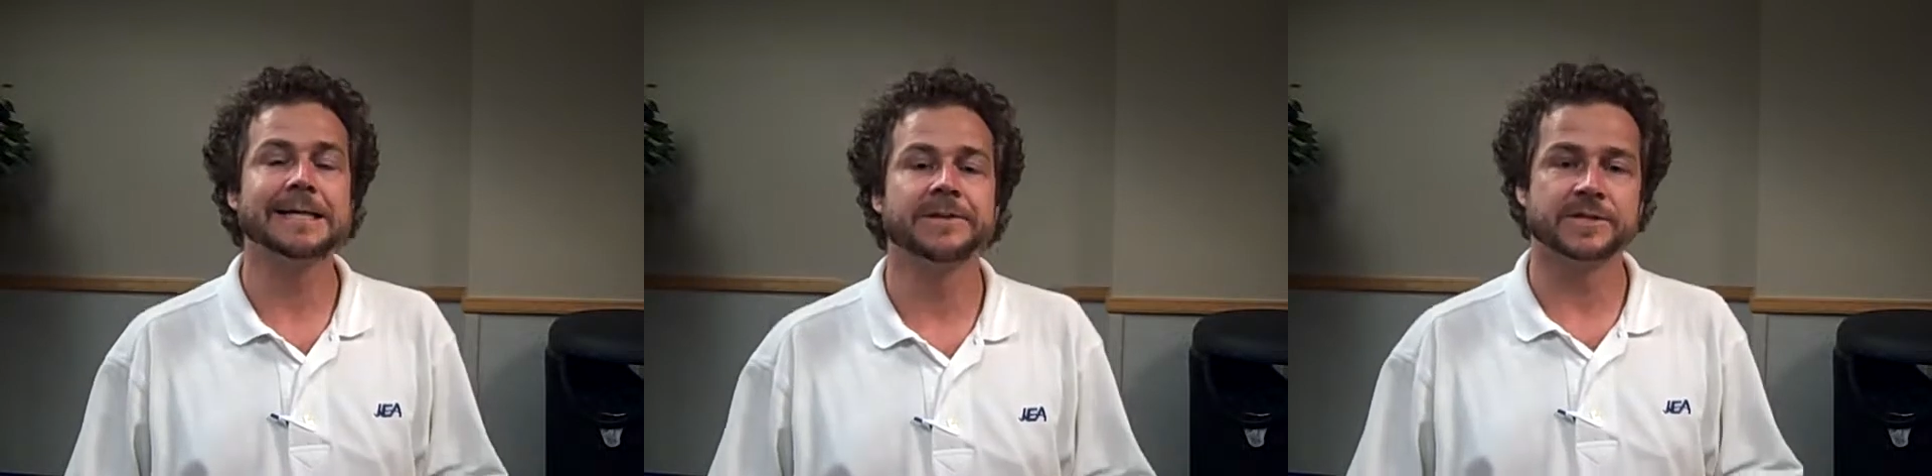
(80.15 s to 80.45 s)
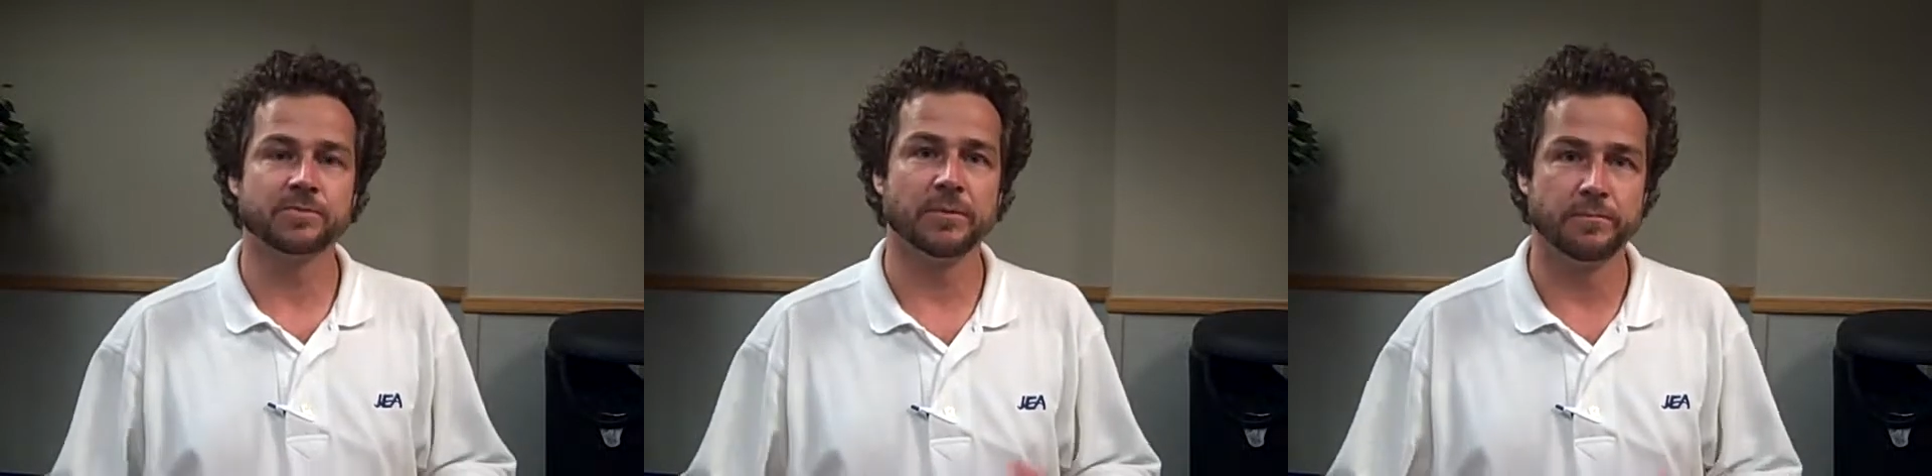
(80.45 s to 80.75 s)

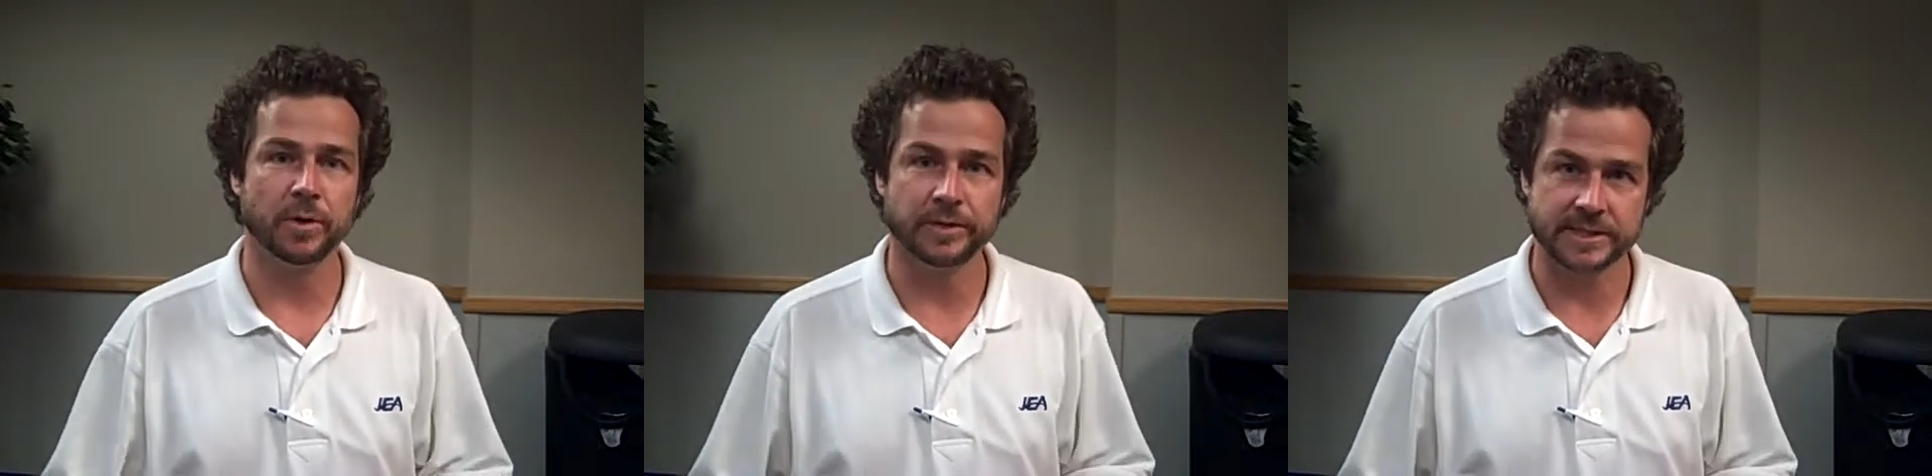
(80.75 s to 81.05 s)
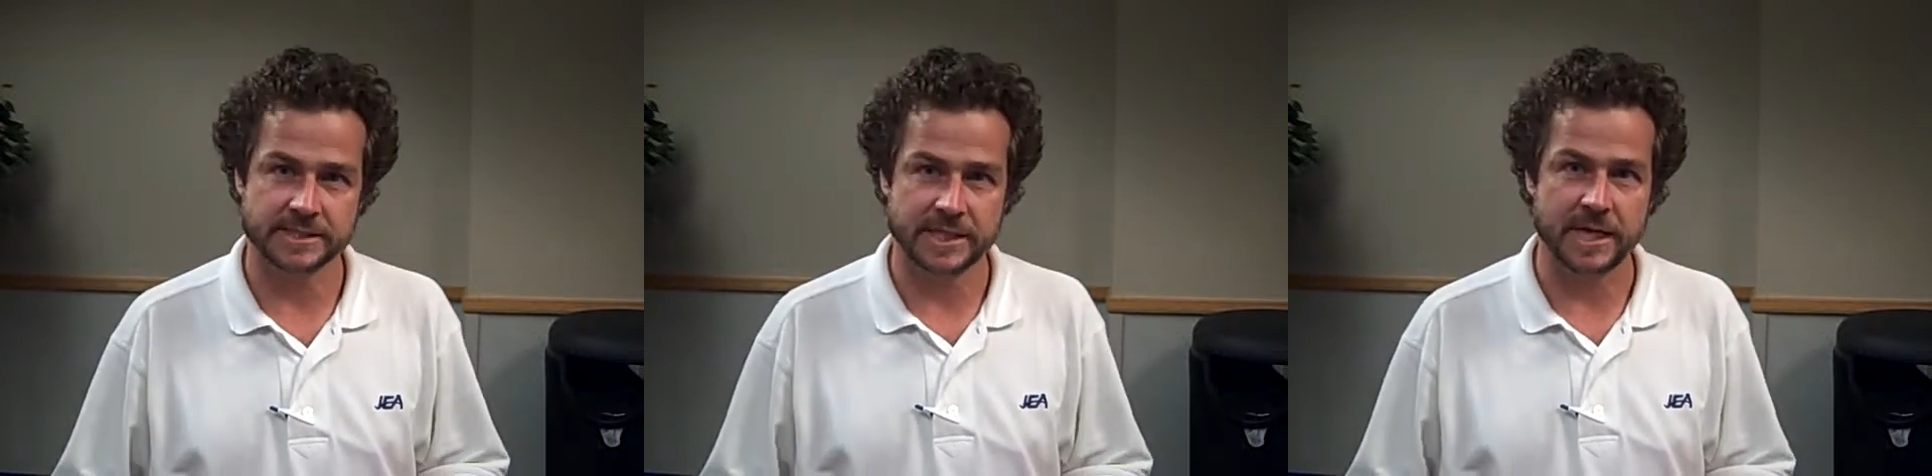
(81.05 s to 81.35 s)
this is what building
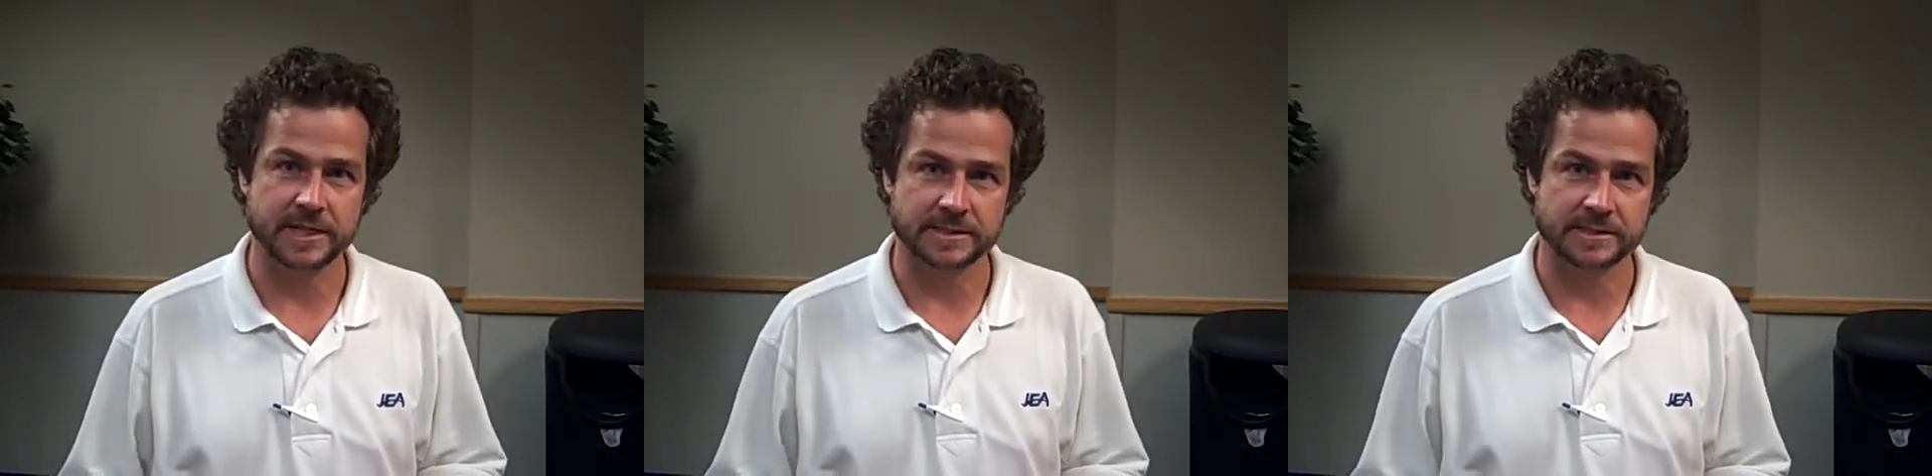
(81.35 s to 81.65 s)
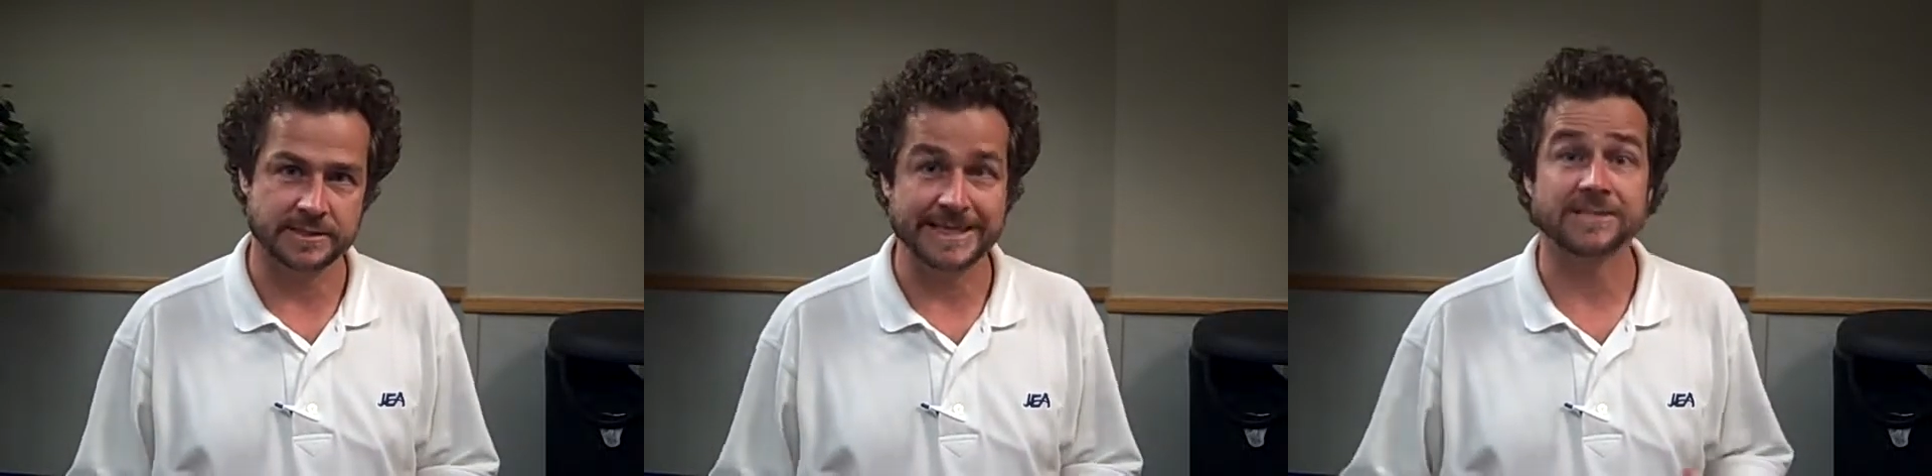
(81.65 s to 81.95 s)
science
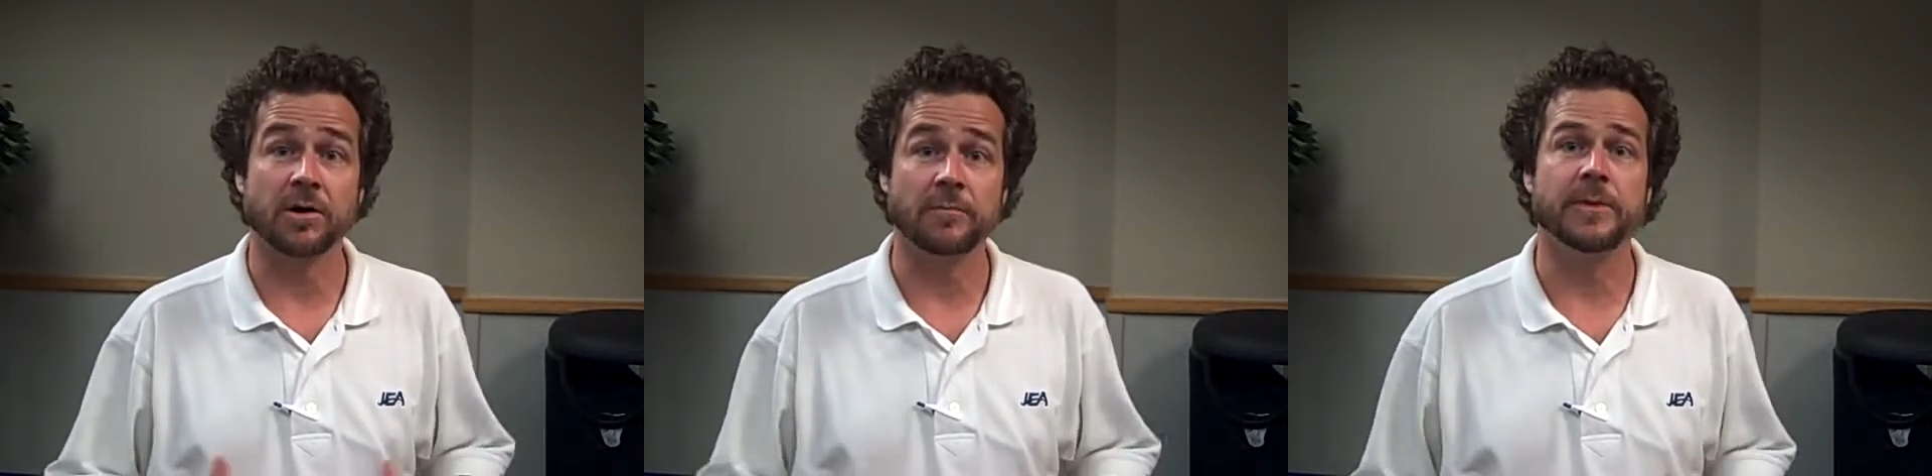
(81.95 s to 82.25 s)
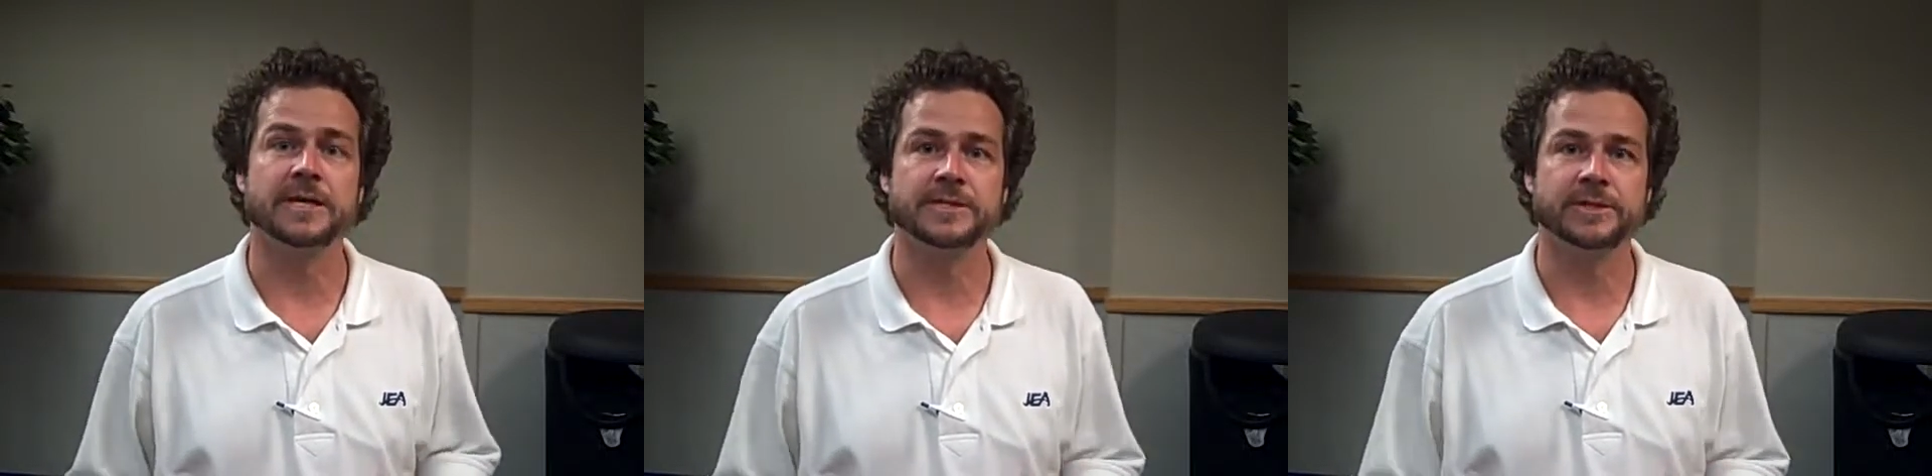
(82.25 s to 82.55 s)
is, that's our
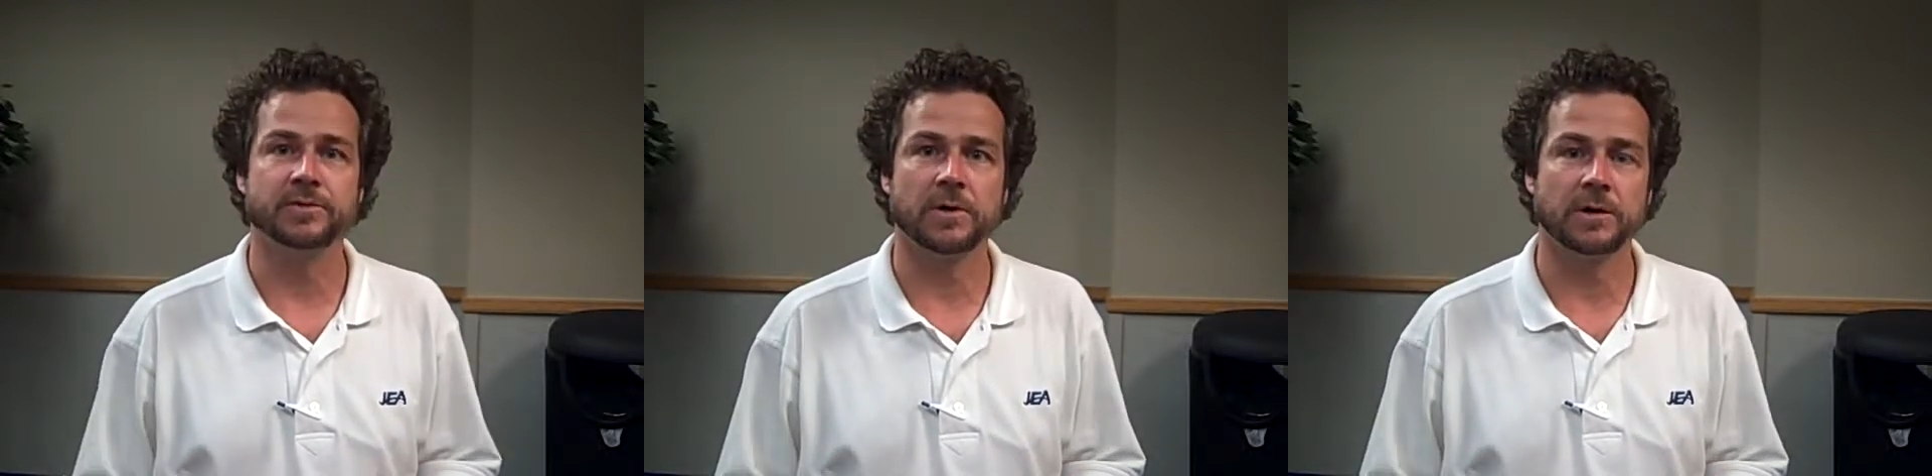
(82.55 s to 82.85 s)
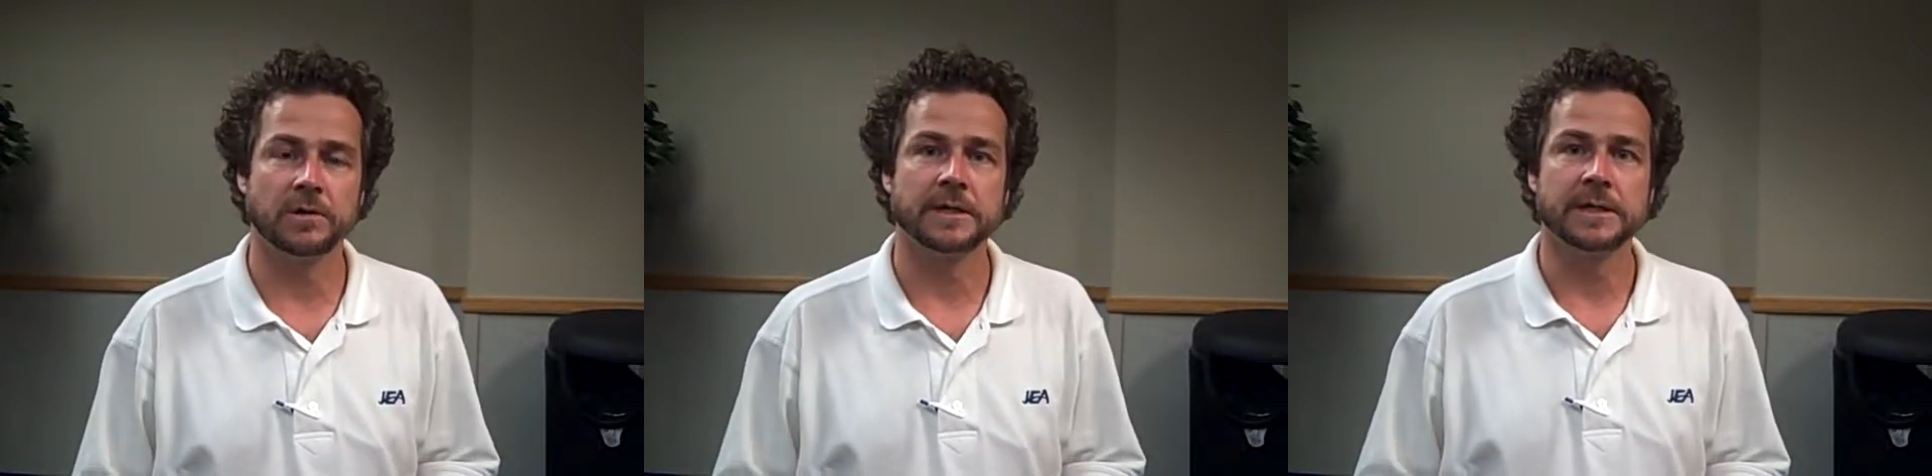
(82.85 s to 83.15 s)
message.
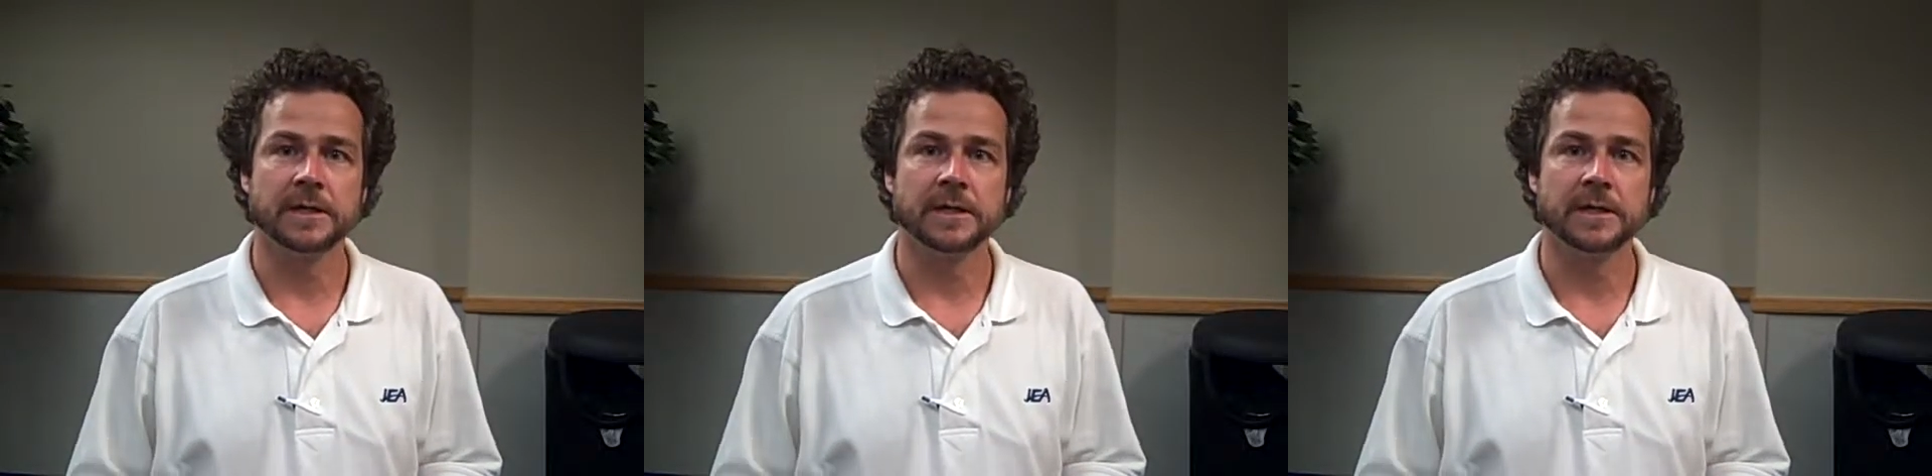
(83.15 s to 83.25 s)
Well,